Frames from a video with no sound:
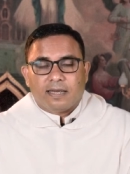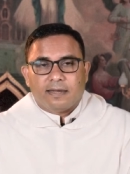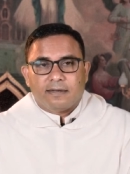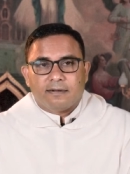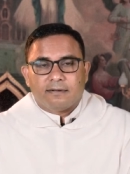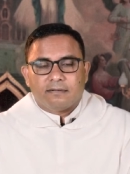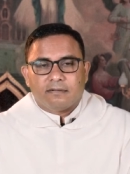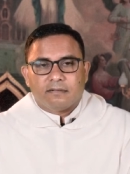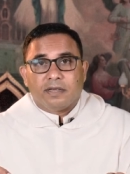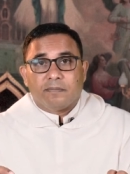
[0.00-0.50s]

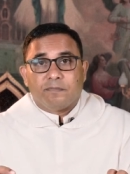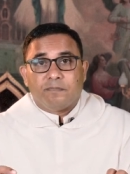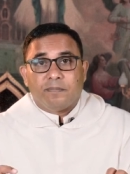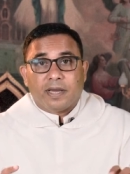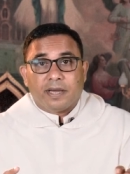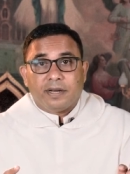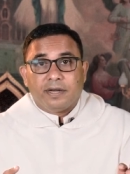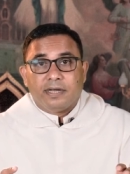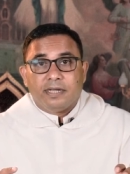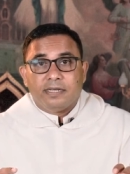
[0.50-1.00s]
and he
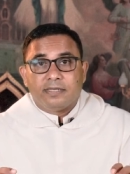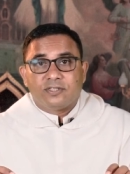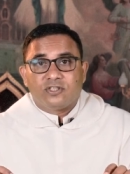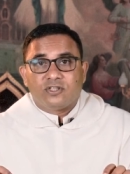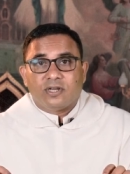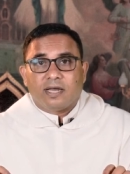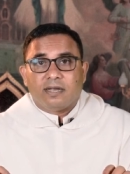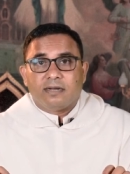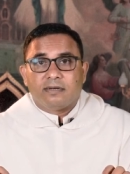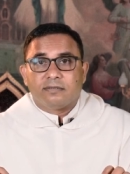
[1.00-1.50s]
buried
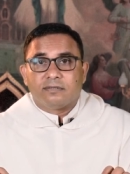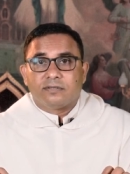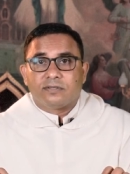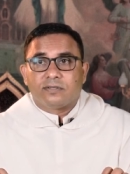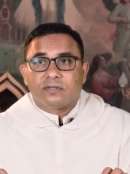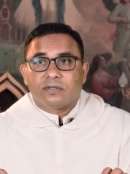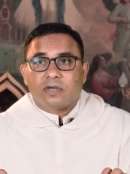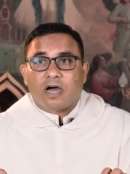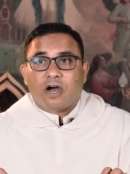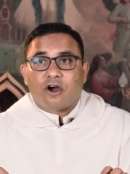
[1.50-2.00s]
his
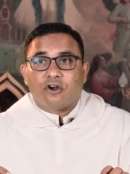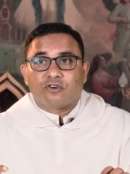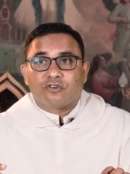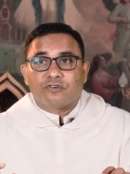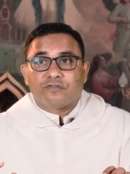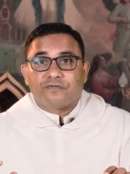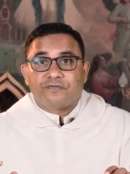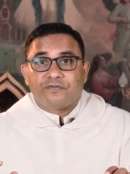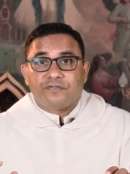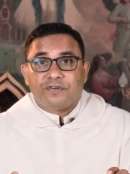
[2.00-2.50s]
talents out of